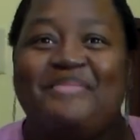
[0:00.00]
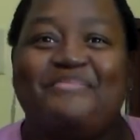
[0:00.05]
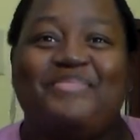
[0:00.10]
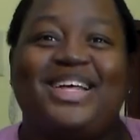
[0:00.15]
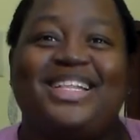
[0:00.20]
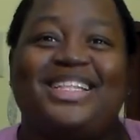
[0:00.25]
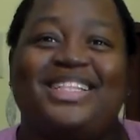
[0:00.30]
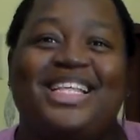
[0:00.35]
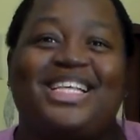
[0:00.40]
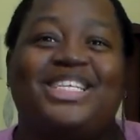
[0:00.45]

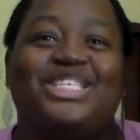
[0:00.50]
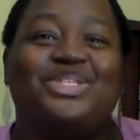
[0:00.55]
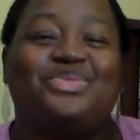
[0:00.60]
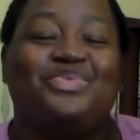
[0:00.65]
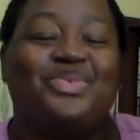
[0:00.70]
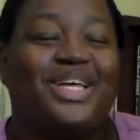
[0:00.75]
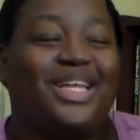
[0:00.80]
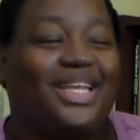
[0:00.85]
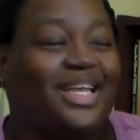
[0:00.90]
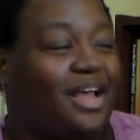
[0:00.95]
But this
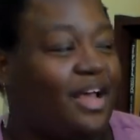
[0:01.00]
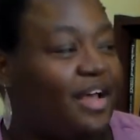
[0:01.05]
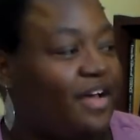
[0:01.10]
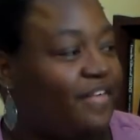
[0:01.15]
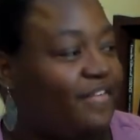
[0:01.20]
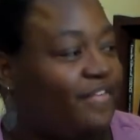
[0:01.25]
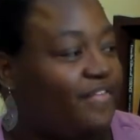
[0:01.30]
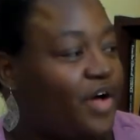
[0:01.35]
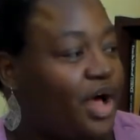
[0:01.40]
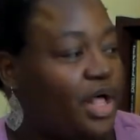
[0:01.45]
one
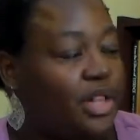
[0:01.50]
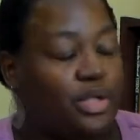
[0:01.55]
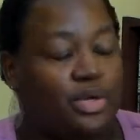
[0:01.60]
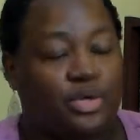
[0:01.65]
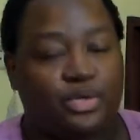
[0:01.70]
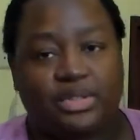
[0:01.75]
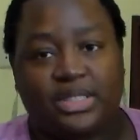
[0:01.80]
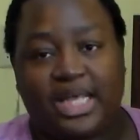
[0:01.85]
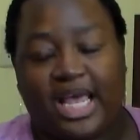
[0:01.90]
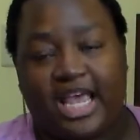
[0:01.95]

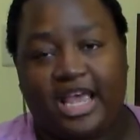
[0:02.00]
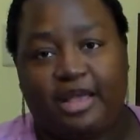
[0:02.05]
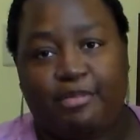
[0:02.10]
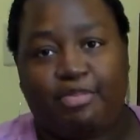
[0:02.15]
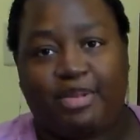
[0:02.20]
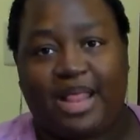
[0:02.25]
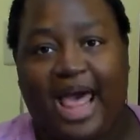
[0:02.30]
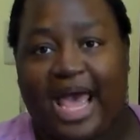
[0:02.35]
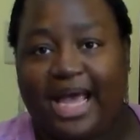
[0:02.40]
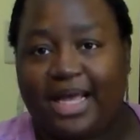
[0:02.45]
follows a
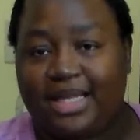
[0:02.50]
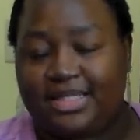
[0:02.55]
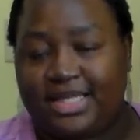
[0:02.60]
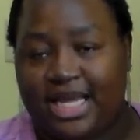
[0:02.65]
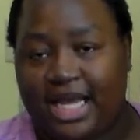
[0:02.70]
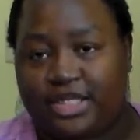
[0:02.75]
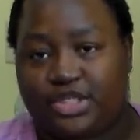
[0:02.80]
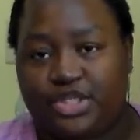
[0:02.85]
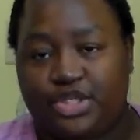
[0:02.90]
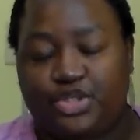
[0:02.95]
black
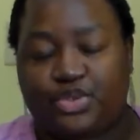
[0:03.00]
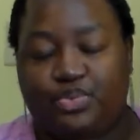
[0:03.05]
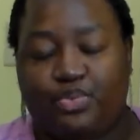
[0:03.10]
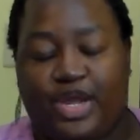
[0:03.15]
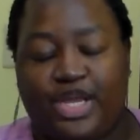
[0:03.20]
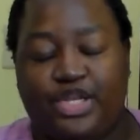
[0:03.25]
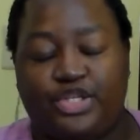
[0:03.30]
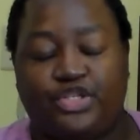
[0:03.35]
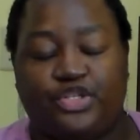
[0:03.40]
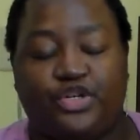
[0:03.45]
Texas
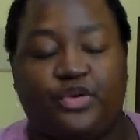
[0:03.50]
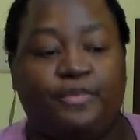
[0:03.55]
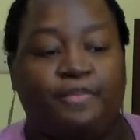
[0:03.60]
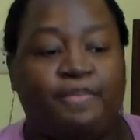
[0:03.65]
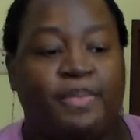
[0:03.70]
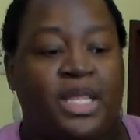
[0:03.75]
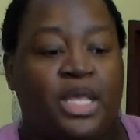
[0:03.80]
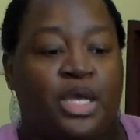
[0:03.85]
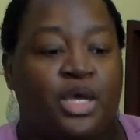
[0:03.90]
Ranger